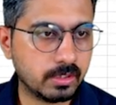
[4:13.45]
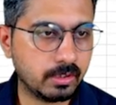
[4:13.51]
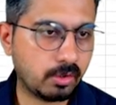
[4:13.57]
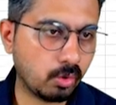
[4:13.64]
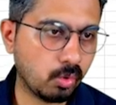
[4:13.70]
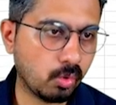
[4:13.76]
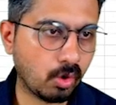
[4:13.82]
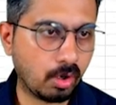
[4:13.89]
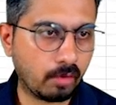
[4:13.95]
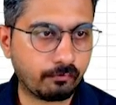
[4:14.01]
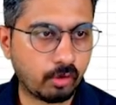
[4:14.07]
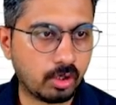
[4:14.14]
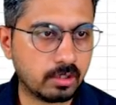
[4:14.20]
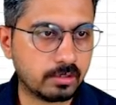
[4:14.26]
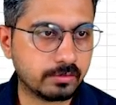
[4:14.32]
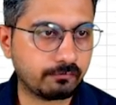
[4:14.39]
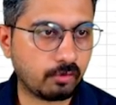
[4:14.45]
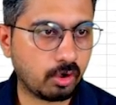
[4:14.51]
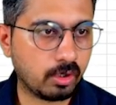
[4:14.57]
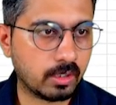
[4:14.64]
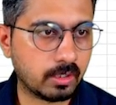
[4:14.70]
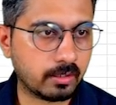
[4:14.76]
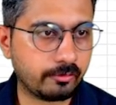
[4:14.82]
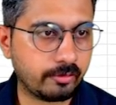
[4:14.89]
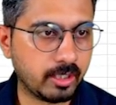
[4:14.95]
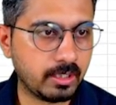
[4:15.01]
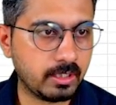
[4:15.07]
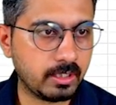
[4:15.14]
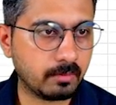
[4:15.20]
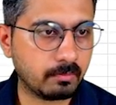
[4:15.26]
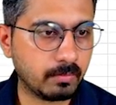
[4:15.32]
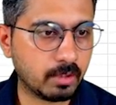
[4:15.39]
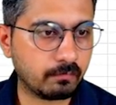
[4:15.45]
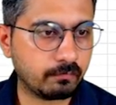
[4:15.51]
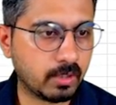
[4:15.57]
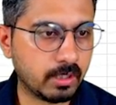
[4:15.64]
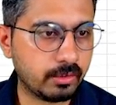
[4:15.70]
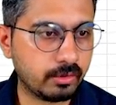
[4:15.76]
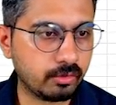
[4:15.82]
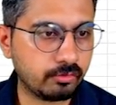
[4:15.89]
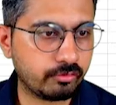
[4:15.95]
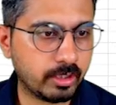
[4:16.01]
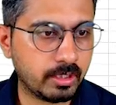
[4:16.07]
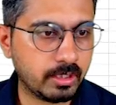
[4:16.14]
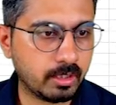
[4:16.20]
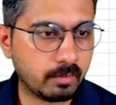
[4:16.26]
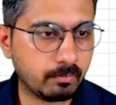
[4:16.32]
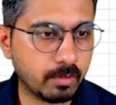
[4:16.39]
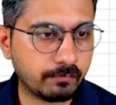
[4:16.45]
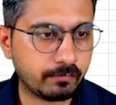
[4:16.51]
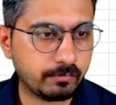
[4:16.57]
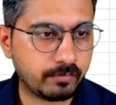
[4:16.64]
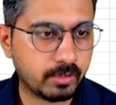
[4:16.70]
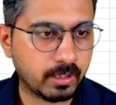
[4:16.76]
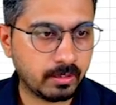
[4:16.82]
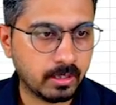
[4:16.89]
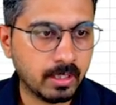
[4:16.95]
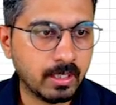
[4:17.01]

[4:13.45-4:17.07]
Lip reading: true or false for trainee number 1 to trainee number 15.